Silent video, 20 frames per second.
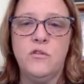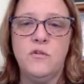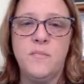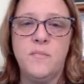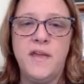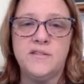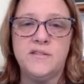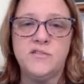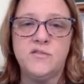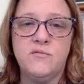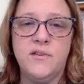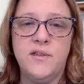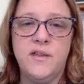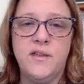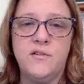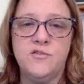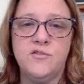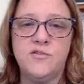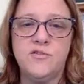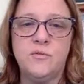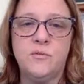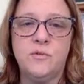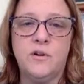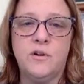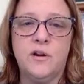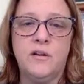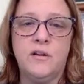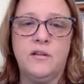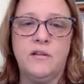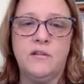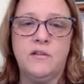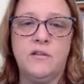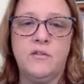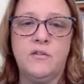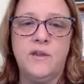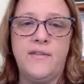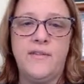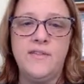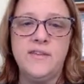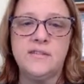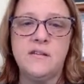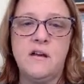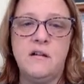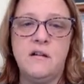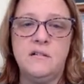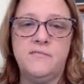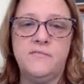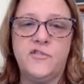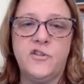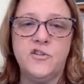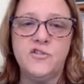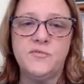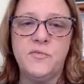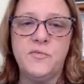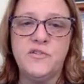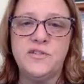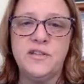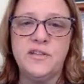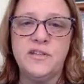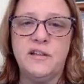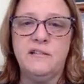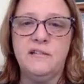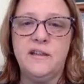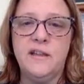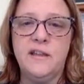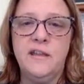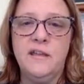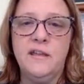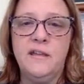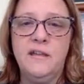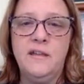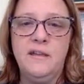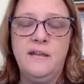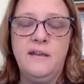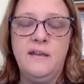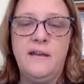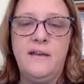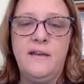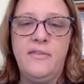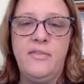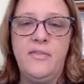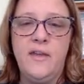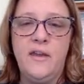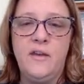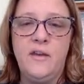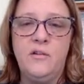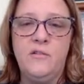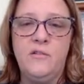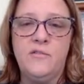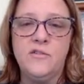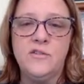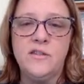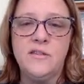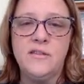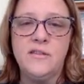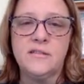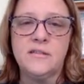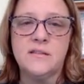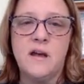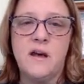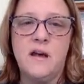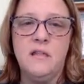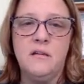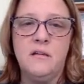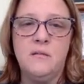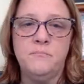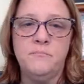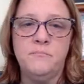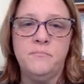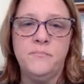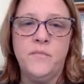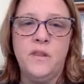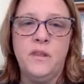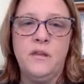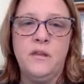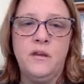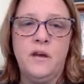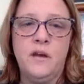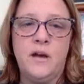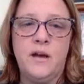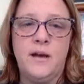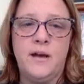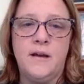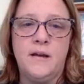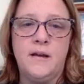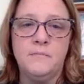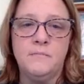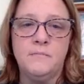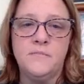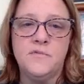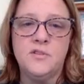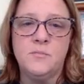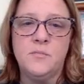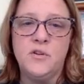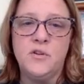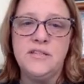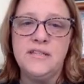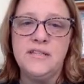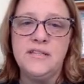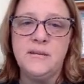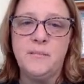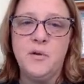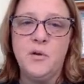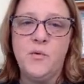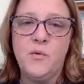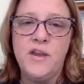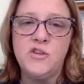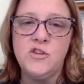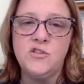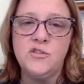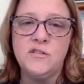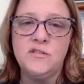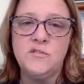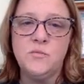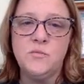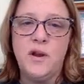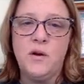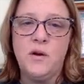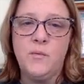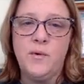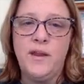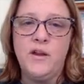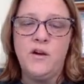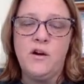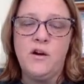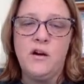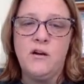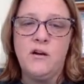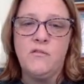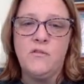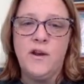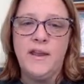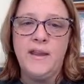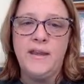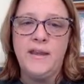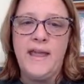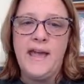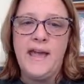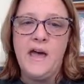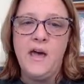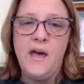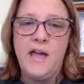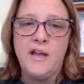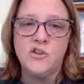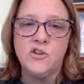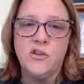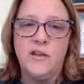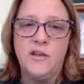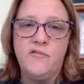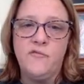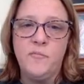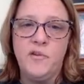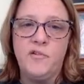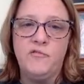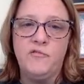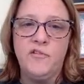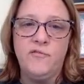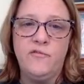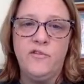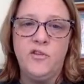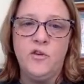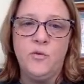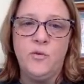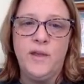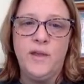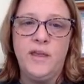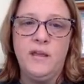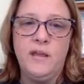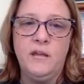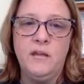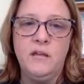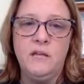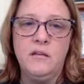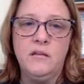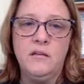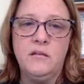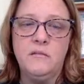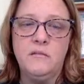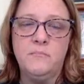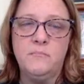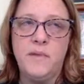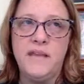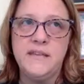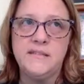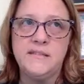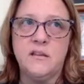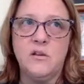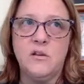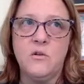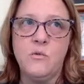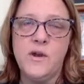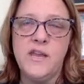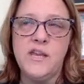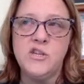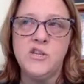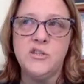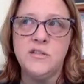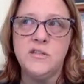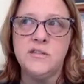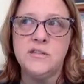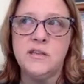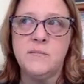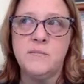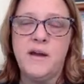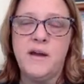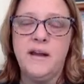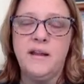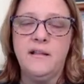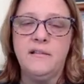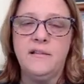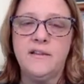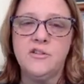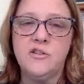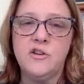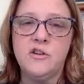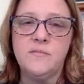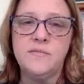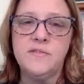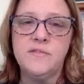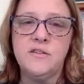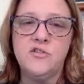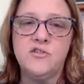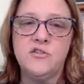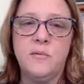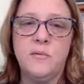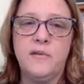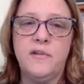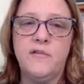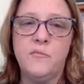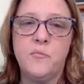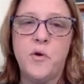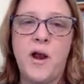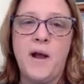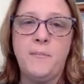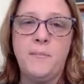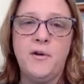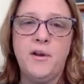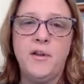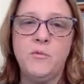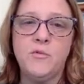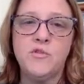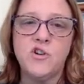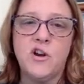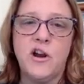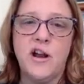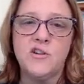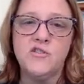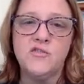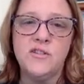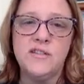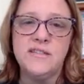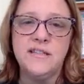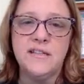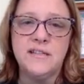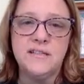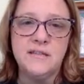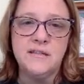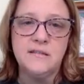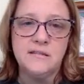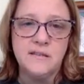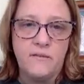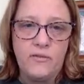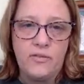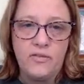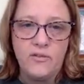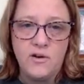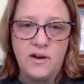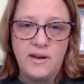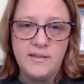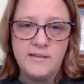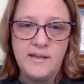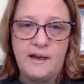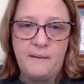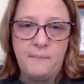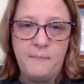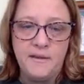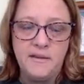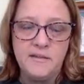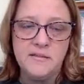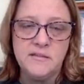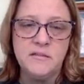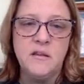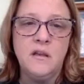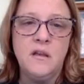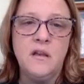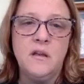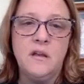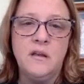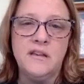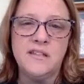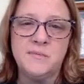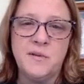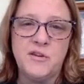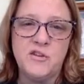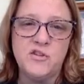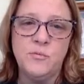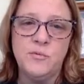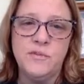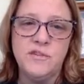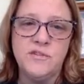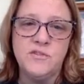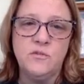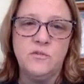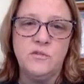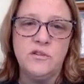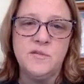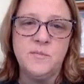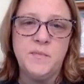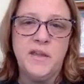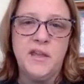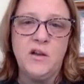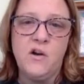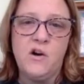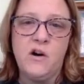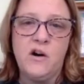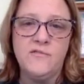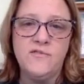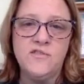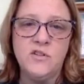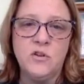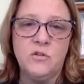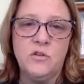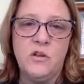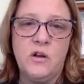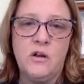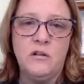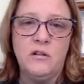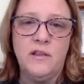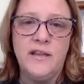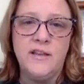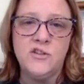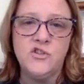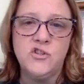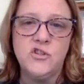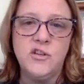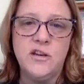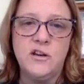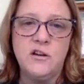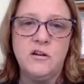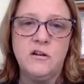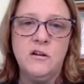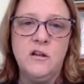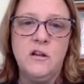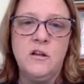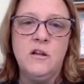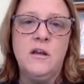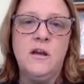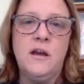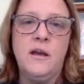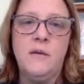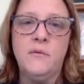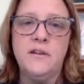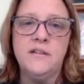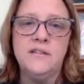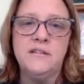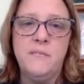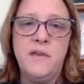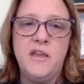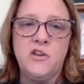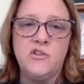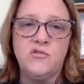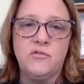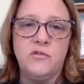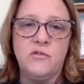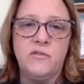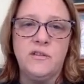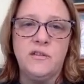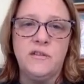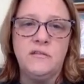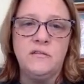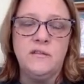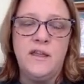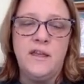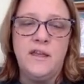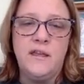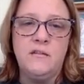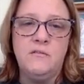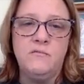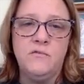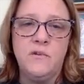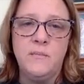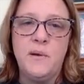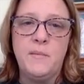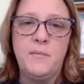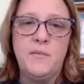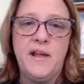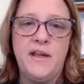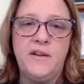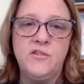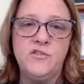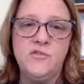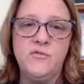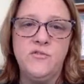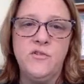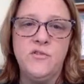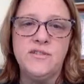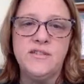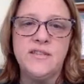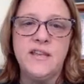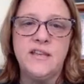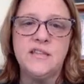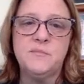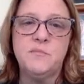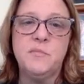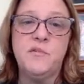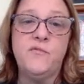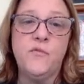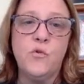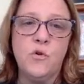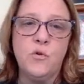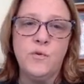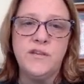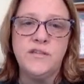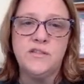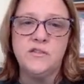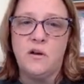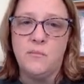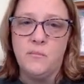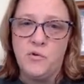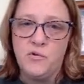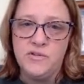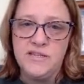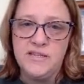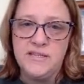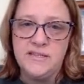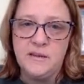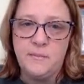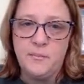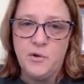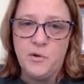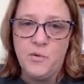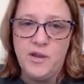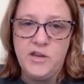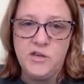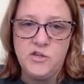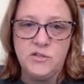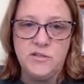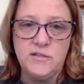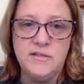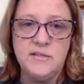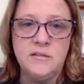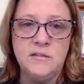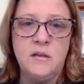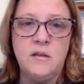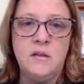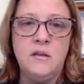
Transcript: the past 3 years. So we're going to go down this column first, most likely, and then over to this column. So multi-step equations is where we are right now. Actually, I've been reviewing basic equations, combining like terms and distributive property, which are actually 6th and 7th grade topics, especially with the students being off so long last year. I wanted to make sure that they remembered how to do those things before we start multi-step equations,